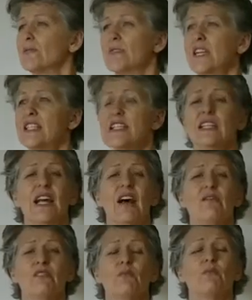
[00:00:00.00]
they didn't
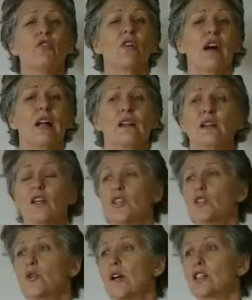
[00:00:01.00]
have the morale
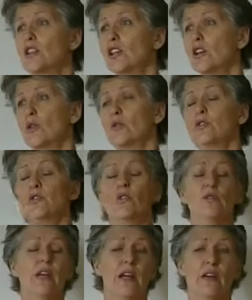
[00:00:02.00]
to actually go and
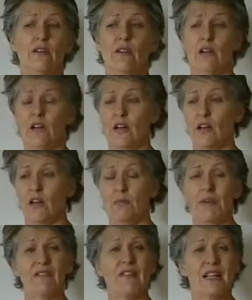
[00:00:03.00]
do their
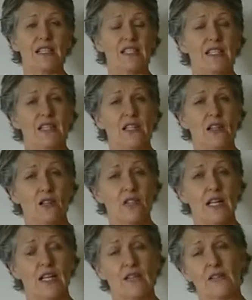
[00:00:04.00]
events in the
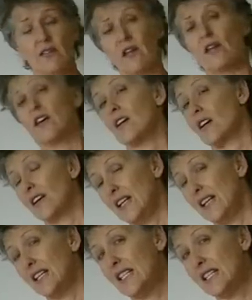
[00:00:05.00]
hotels. In
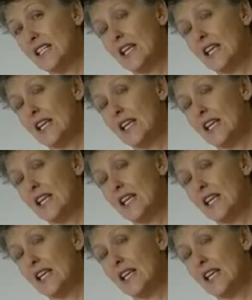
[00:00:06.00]
this